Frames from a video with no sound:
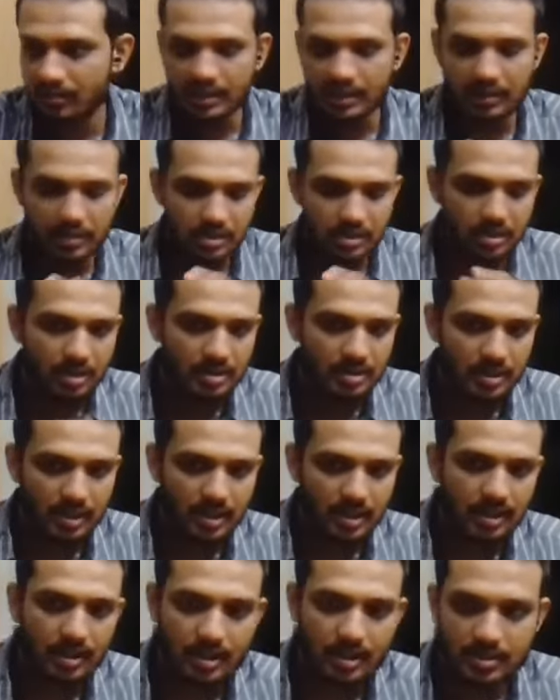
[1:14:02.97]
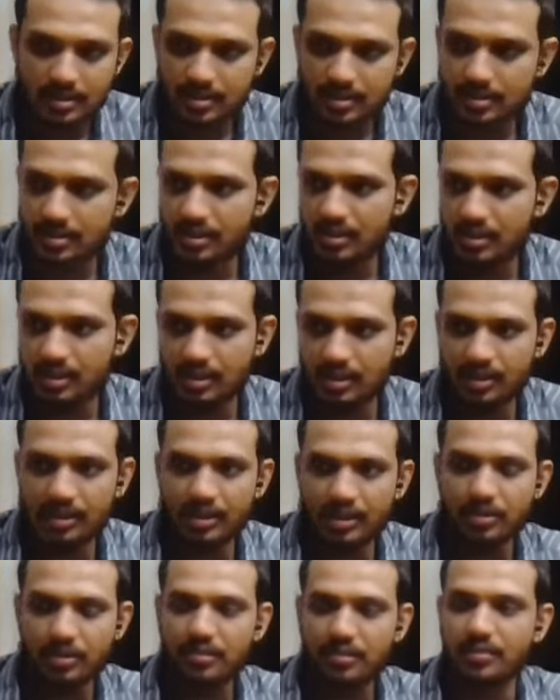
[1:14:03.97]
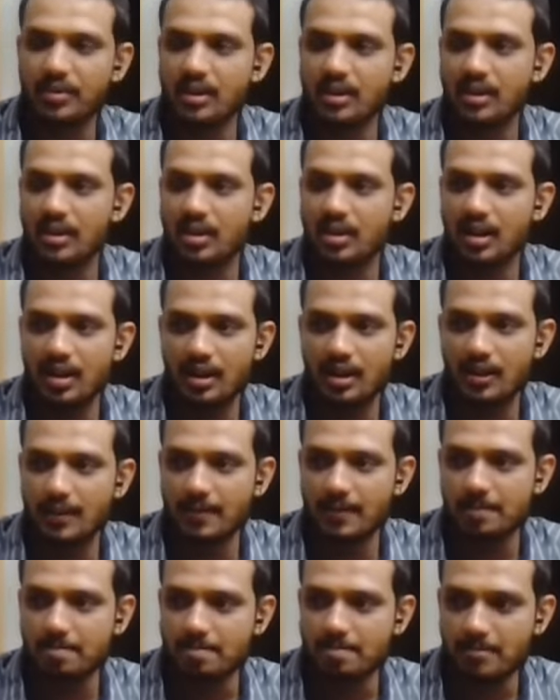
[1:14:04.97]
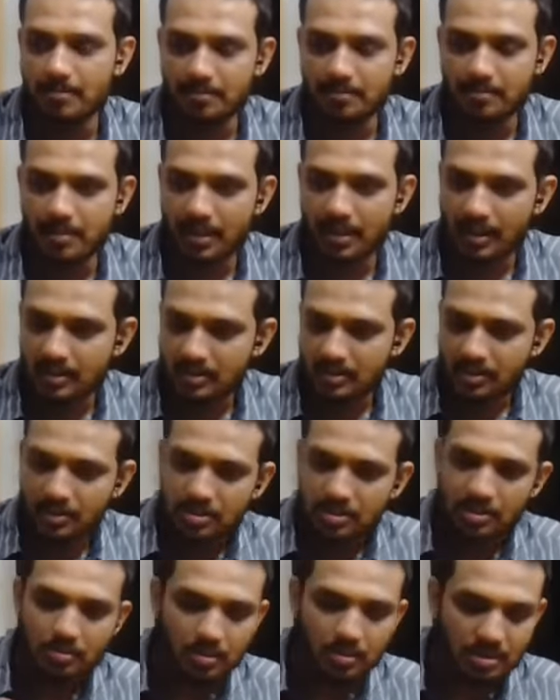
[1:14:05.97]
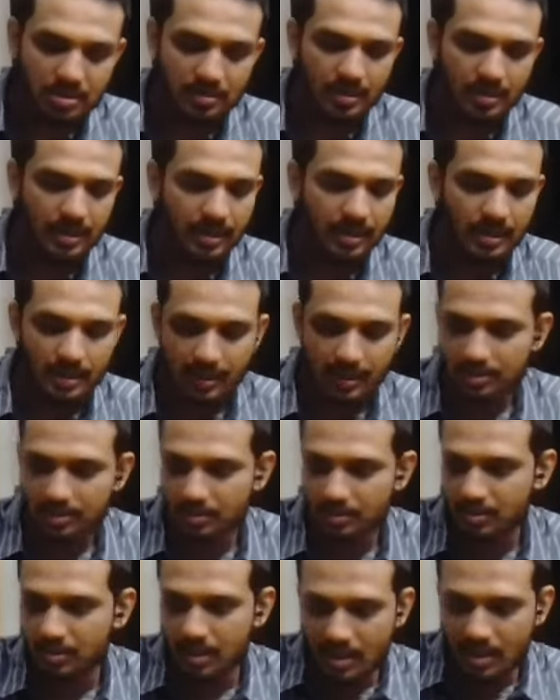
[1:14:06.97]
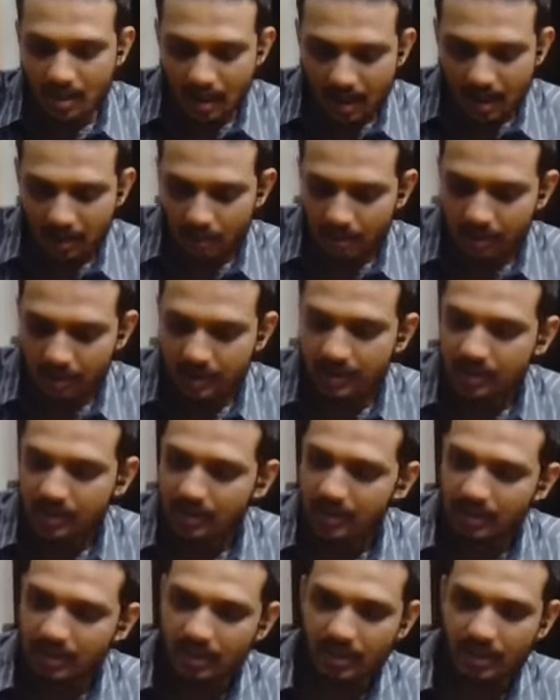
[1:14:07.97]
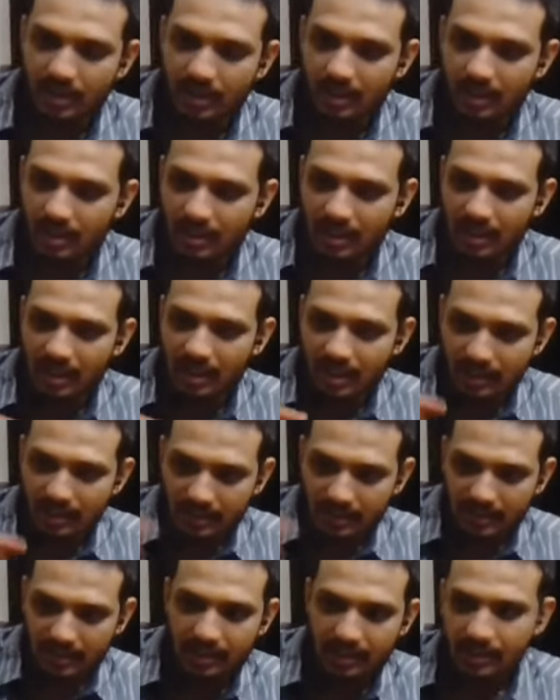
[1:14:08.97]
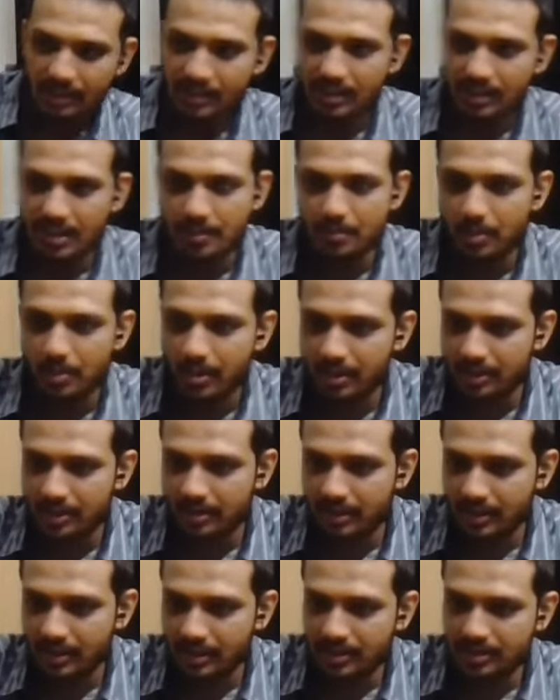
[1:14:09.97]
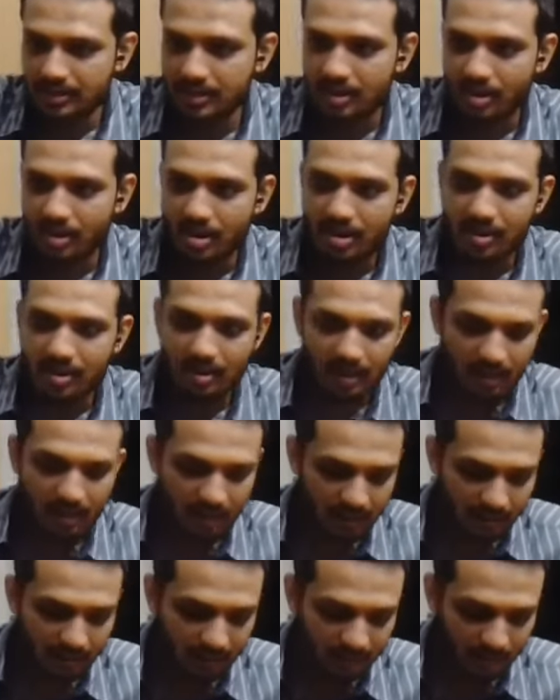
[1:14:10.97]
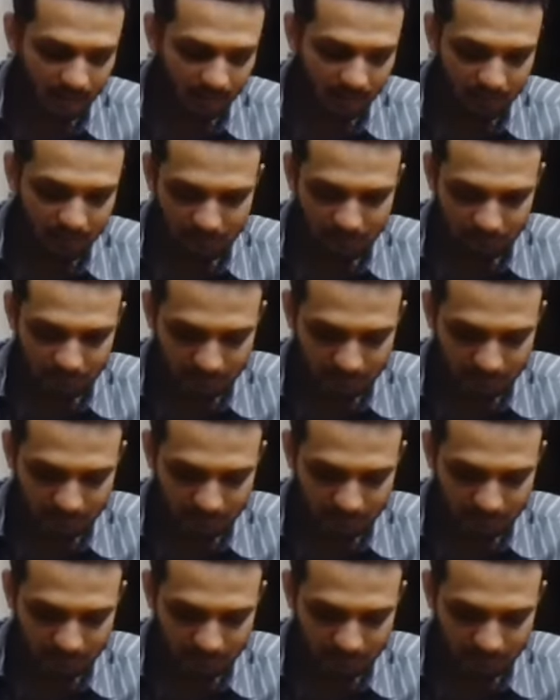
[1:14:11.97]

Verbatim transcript: when the viscosity increases uh, you know um, it is used to push the material right so and over here uh, another uh, important thing is the raw you know